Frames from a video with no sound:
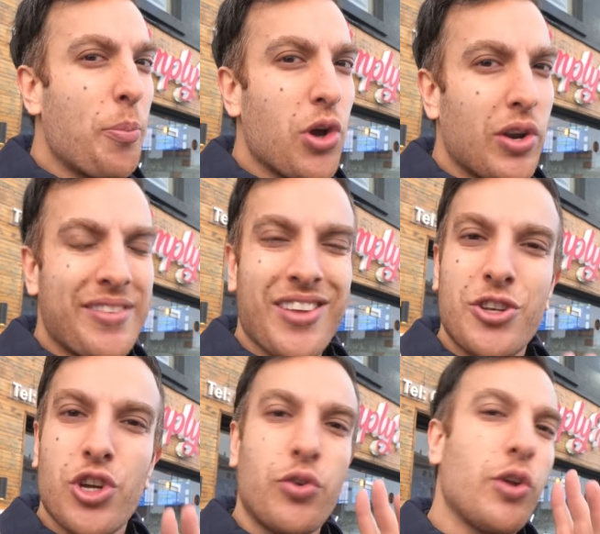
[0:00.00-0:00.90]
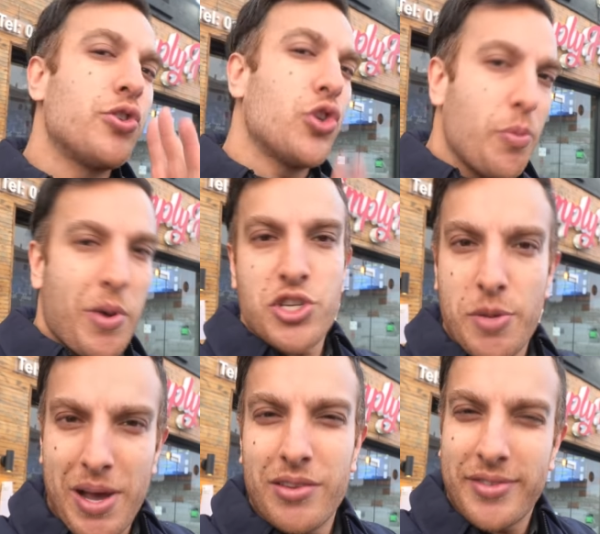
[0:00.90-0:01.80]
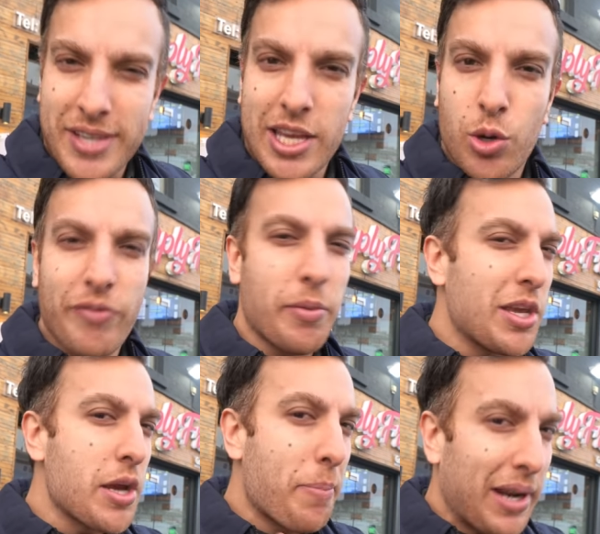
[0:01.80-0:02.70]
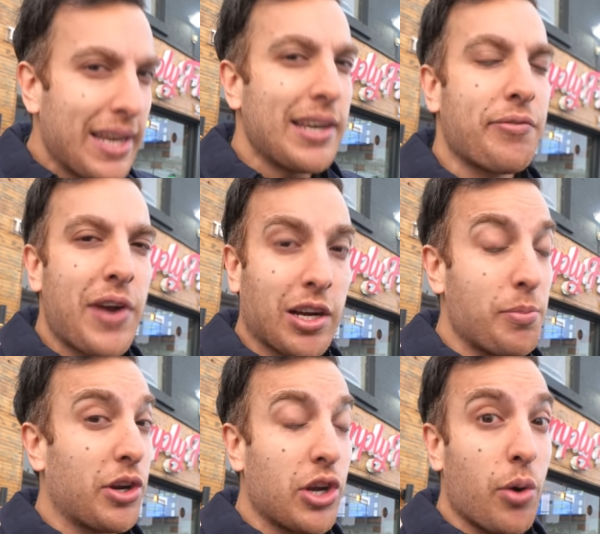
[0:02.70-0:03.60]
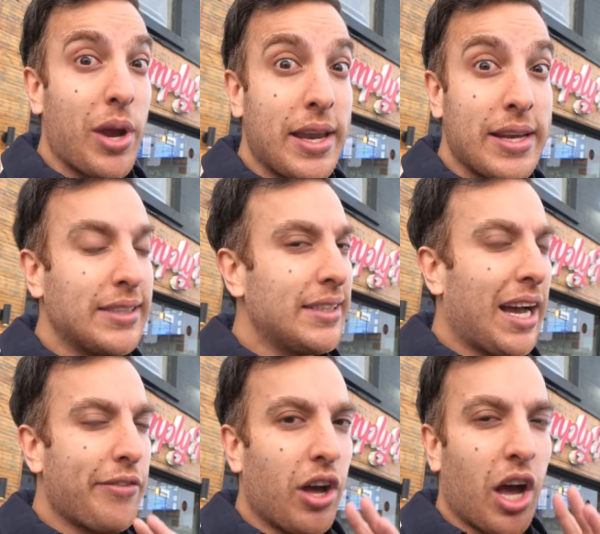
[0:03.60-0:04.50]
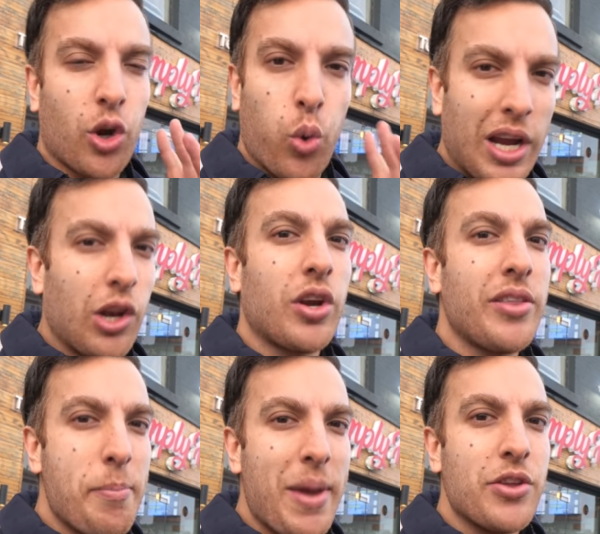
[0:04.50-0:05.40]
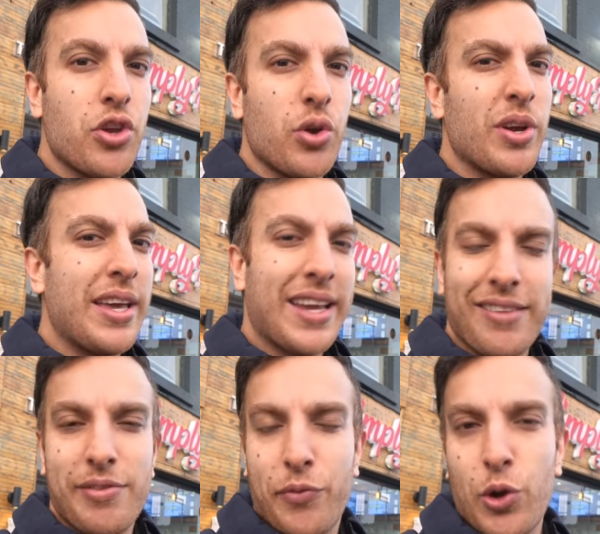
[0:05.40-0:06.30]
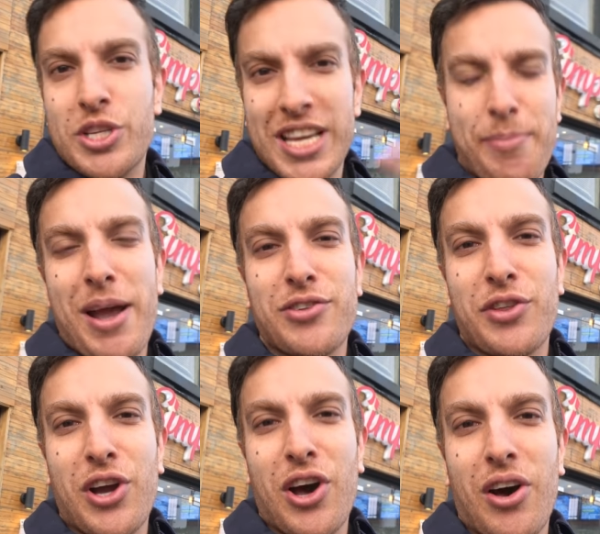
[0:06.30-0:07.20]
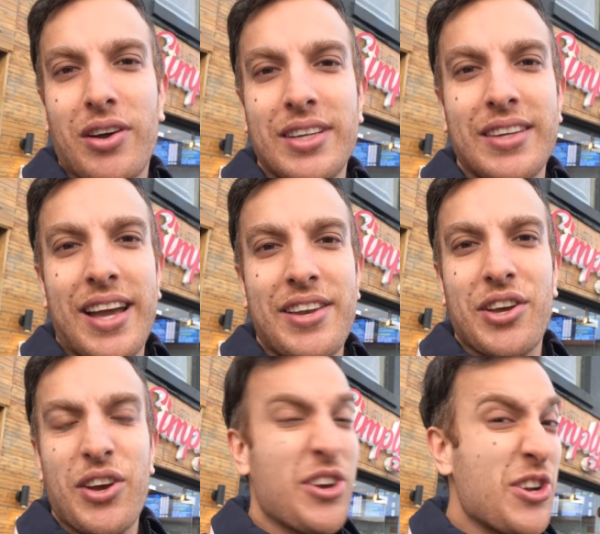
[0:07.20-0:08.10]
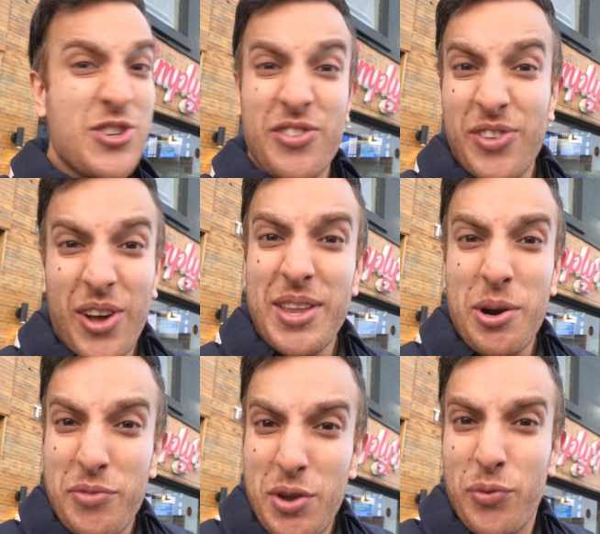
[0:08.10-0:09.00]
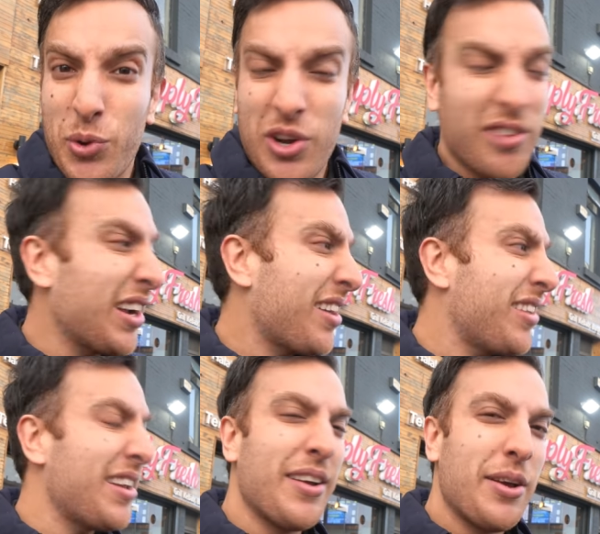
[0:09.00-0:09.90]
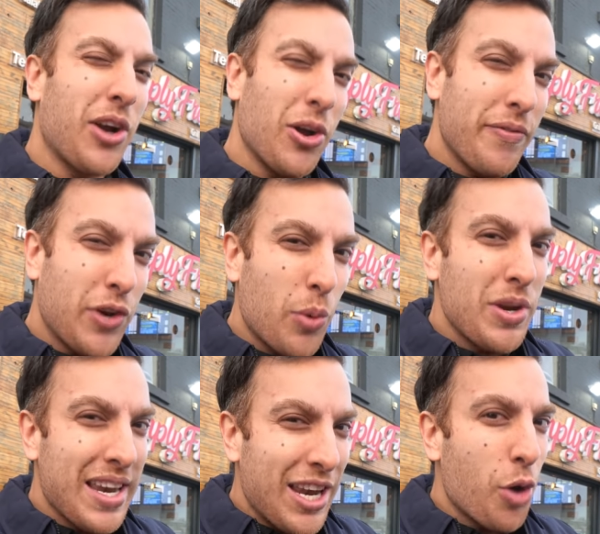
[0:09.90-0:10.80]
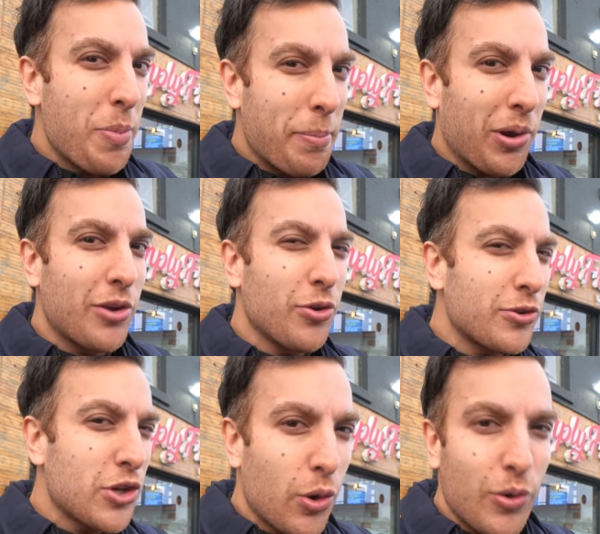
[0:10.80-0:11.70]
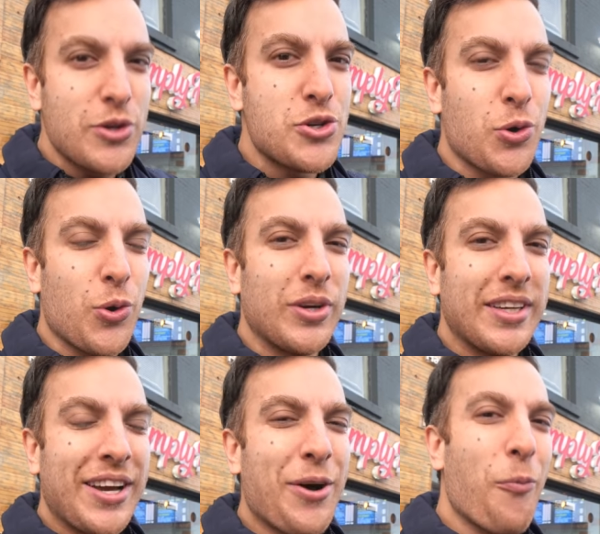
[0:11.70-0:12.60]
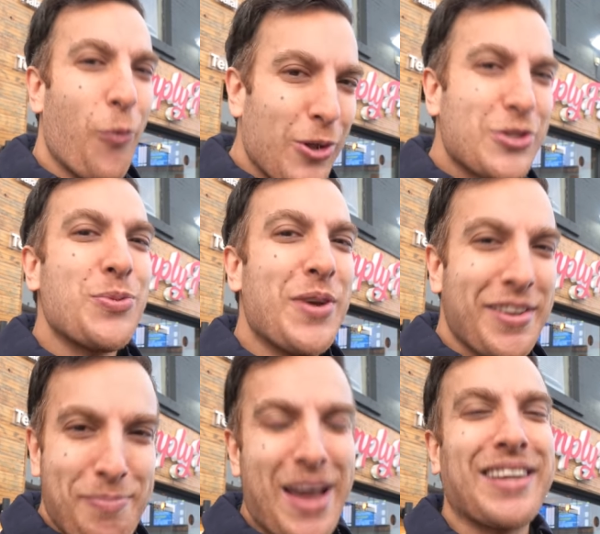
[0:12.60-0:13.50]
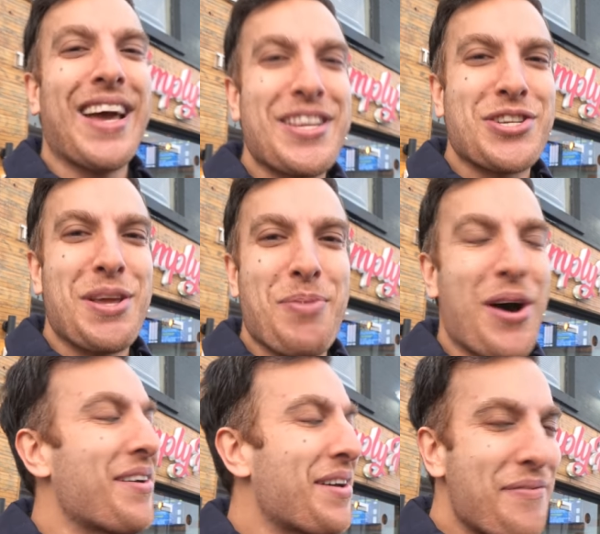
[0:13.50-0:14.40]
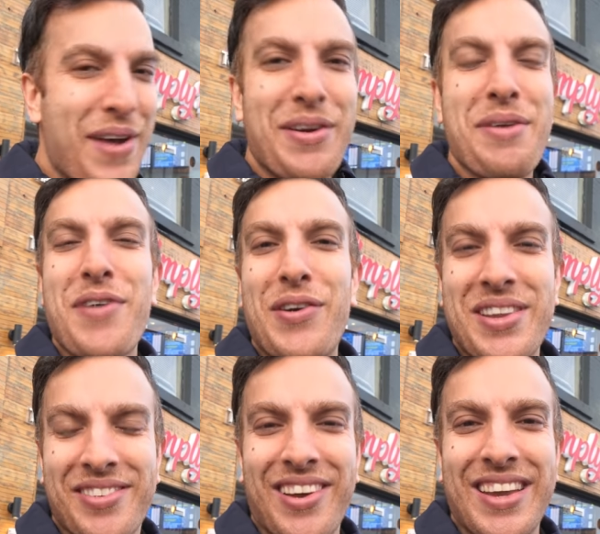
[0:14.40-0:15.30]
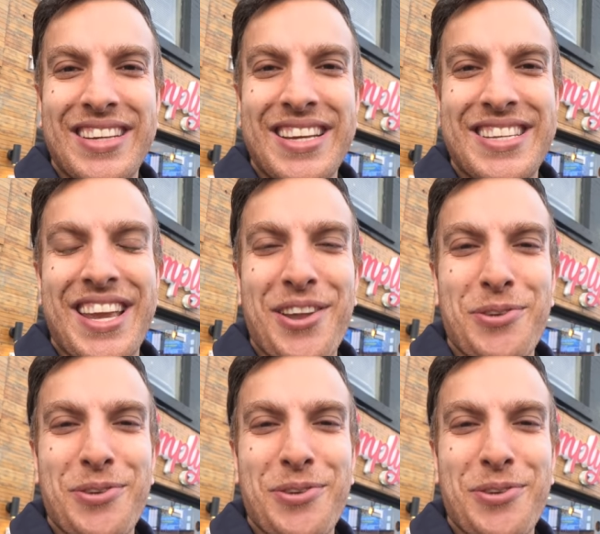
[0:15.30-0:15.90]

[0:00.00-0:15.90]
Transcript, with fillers: I'll be honest, I don't know too much about this takeaway, if I'm being completely frank. I'm gonna go in, have a quick look at the menu, get some food, take it back to the car, and just start that review for you guys. Like I said, kind of going in a little bit blind, not totally sure what to expect actually, but very, very excited to get